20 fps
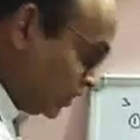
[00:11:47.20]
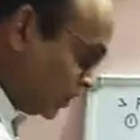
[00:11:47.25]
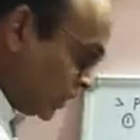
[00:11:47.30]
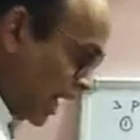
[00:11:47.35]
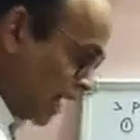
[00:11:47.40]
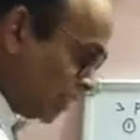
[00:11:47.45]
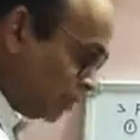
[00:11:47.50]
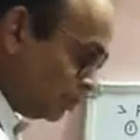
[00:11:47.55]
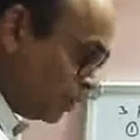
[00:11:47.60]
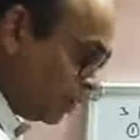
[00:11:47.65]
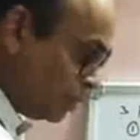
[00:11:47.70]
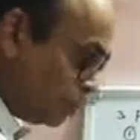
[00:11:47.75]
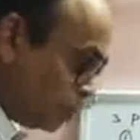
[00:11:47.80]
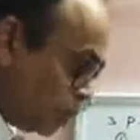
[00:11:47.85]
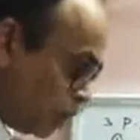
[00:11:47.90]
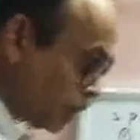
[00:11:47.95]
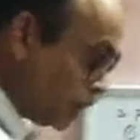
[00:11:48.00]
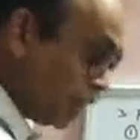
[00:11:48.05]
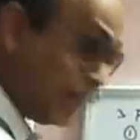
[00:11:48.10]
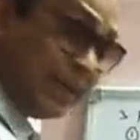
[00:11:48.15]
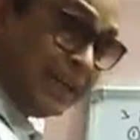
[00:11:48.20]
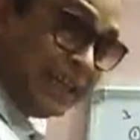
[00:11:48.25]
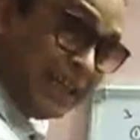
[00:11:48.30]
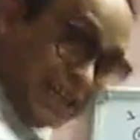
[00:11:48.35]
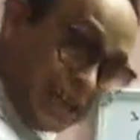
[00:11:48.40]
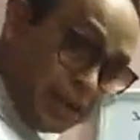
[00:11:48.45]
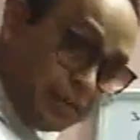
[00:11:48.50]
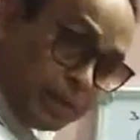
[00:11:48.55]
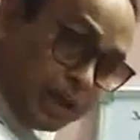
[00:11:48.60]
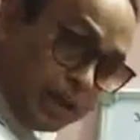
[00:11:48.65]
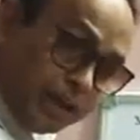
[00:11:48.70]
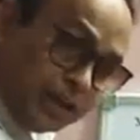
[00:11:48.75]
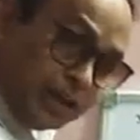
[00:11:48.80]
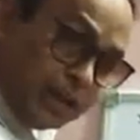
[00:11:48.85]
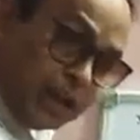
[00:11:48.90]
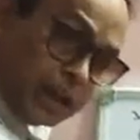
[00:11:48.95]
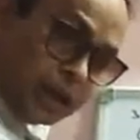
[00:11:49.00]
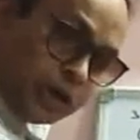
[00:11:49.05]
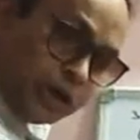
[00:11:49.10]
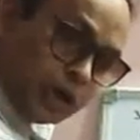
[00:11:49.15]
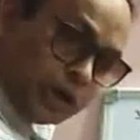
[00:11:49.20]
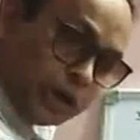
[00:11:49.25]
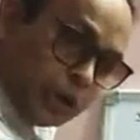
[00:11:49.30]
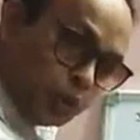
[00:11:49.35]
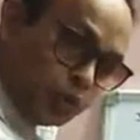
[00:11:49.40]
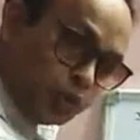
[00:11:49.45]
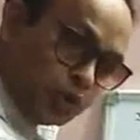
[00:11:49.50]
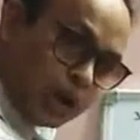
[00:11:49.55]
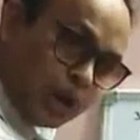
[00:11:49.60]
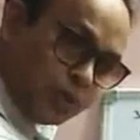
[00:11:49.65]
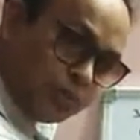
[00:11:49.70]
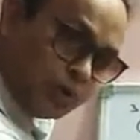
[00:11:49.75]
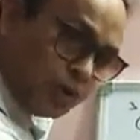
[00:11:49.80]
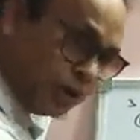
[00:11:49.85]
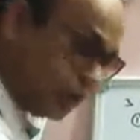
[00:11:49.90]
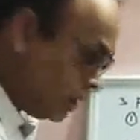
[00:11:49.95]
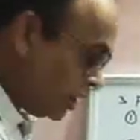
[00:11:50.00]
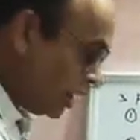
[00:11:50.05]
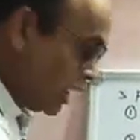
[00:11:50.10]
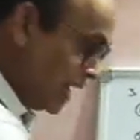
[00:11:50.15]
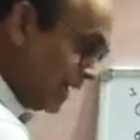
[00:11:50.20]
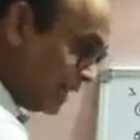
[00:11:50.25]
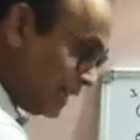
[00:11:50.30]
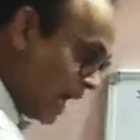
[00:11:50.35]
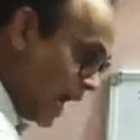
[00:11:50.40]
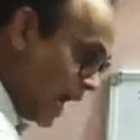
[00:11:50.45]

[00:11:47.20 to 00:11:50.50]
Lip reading: charged body brought a near neutral body, it